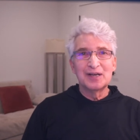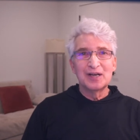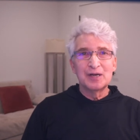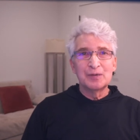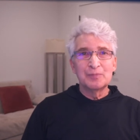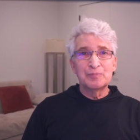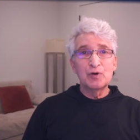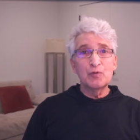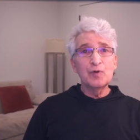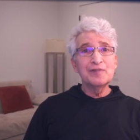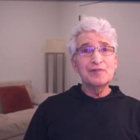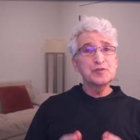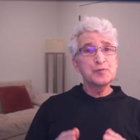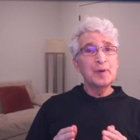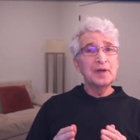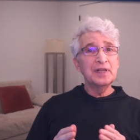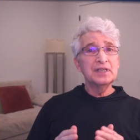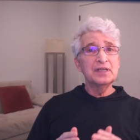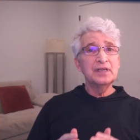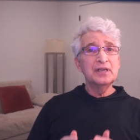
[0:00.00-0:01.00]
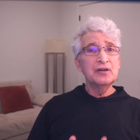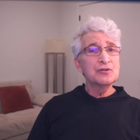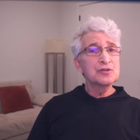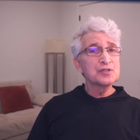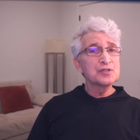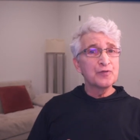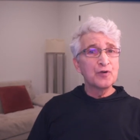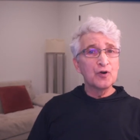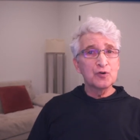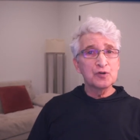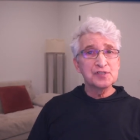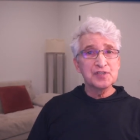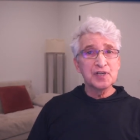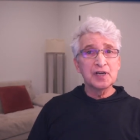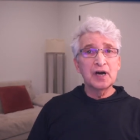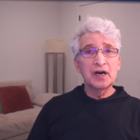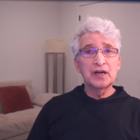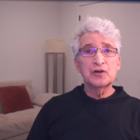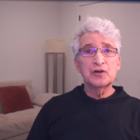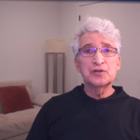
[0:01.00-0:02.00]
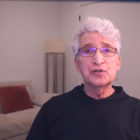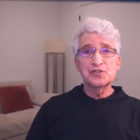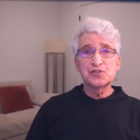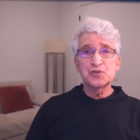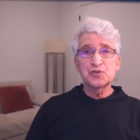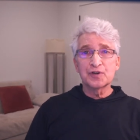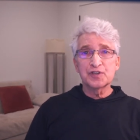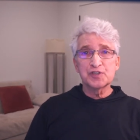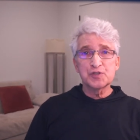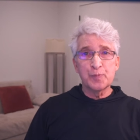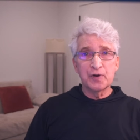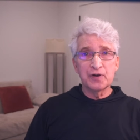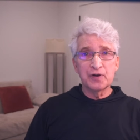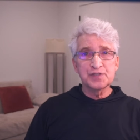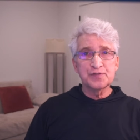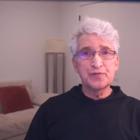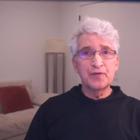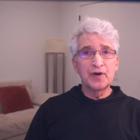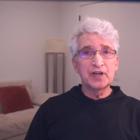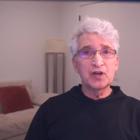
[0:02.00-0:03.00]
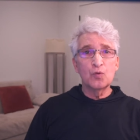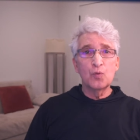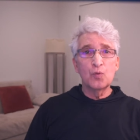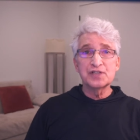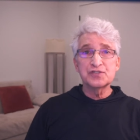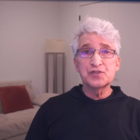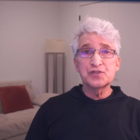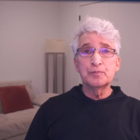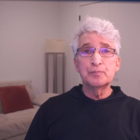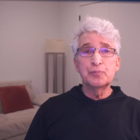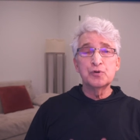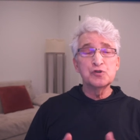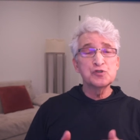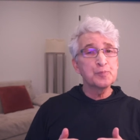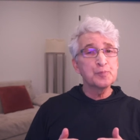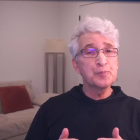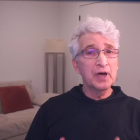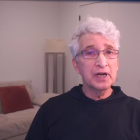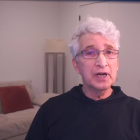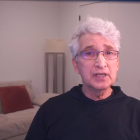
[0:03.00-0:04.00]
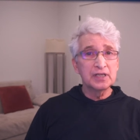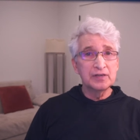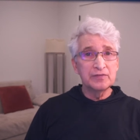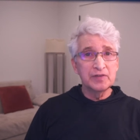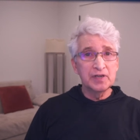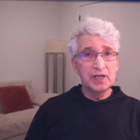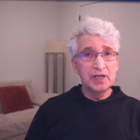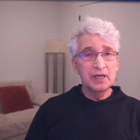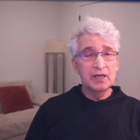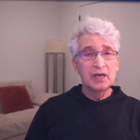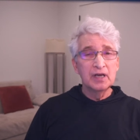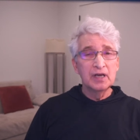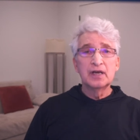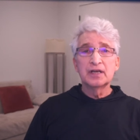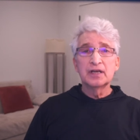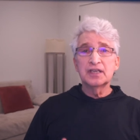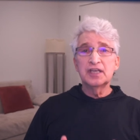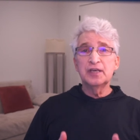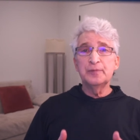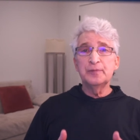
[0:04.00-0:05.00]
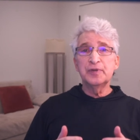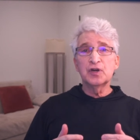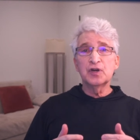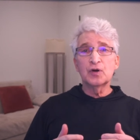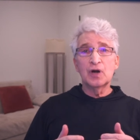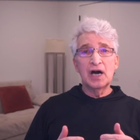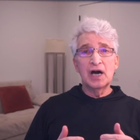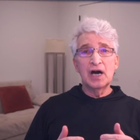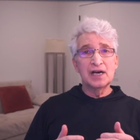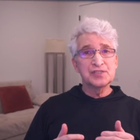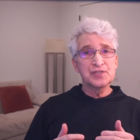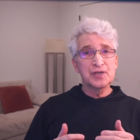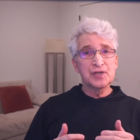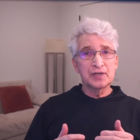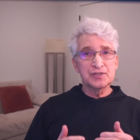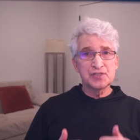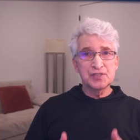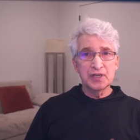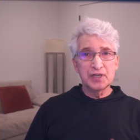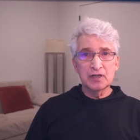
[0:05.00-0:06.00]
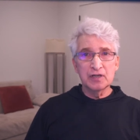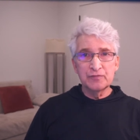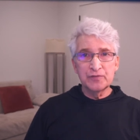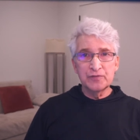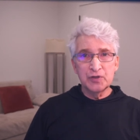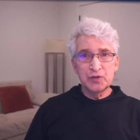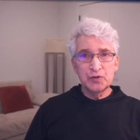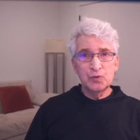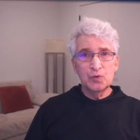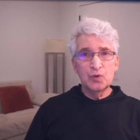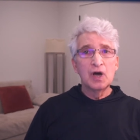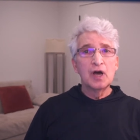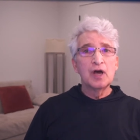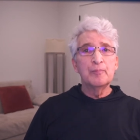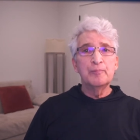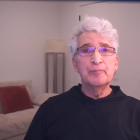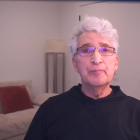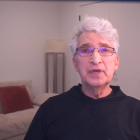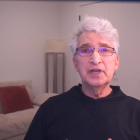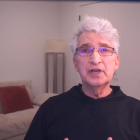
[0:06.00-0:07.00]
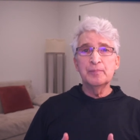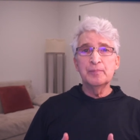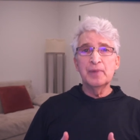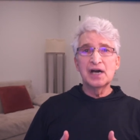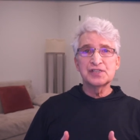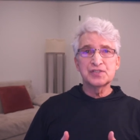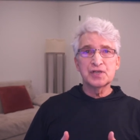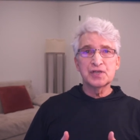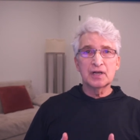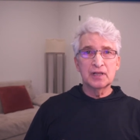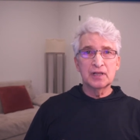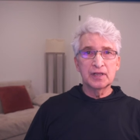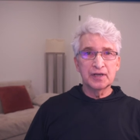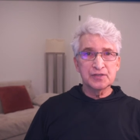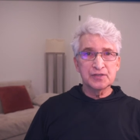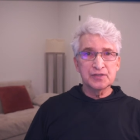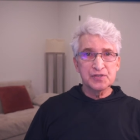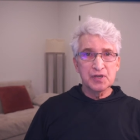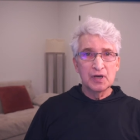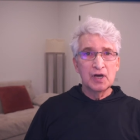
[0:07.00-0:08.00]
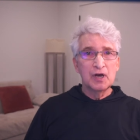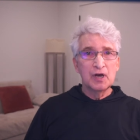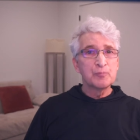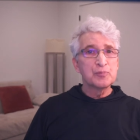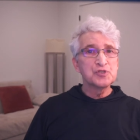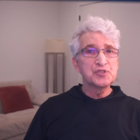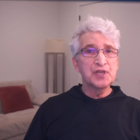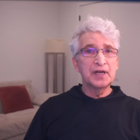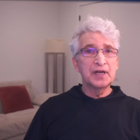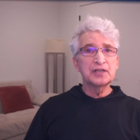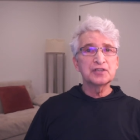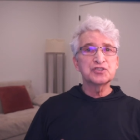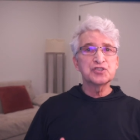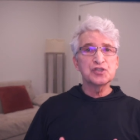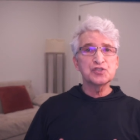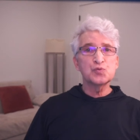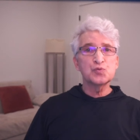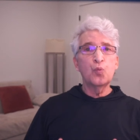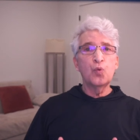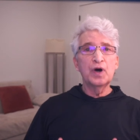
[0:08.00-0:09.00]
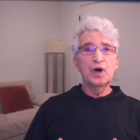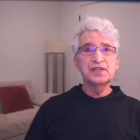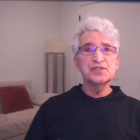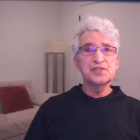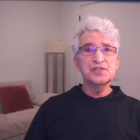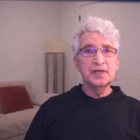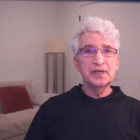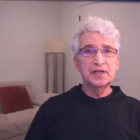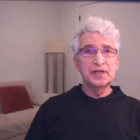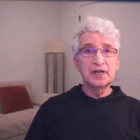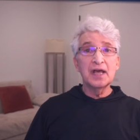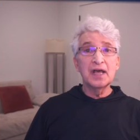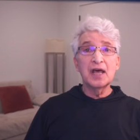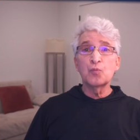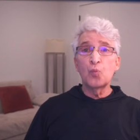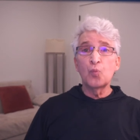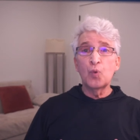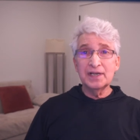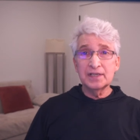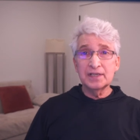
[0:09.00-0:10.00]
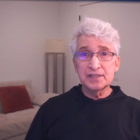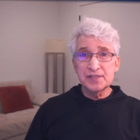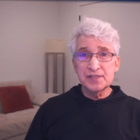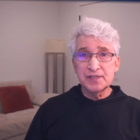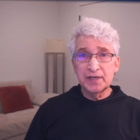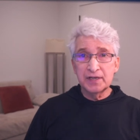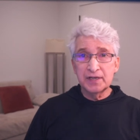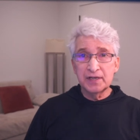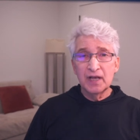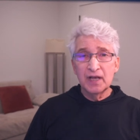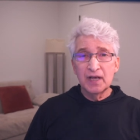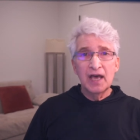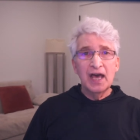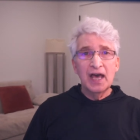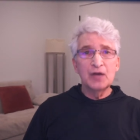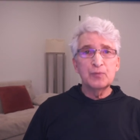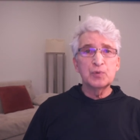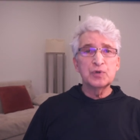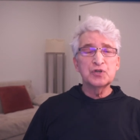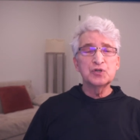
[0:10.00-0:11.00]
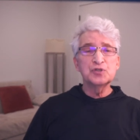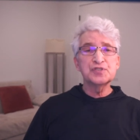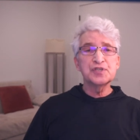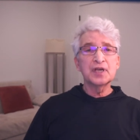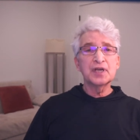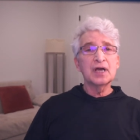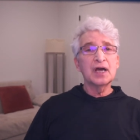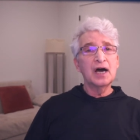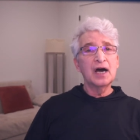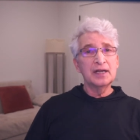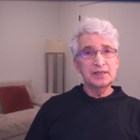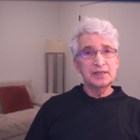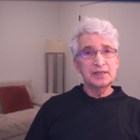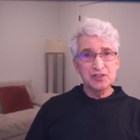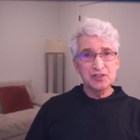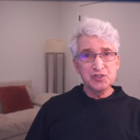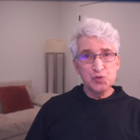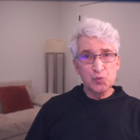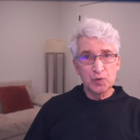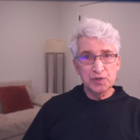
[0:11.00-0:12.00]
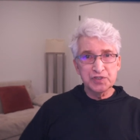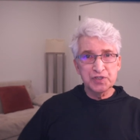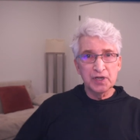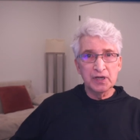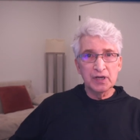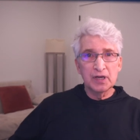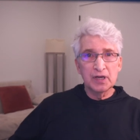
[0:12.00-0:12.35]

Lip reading: But we've spent years focusing on our user experience, finding ways to boost productivity, keeping your eyes on a single view, minimizing clicks, presenting just what is needed and when it's needed, and reducing context switching.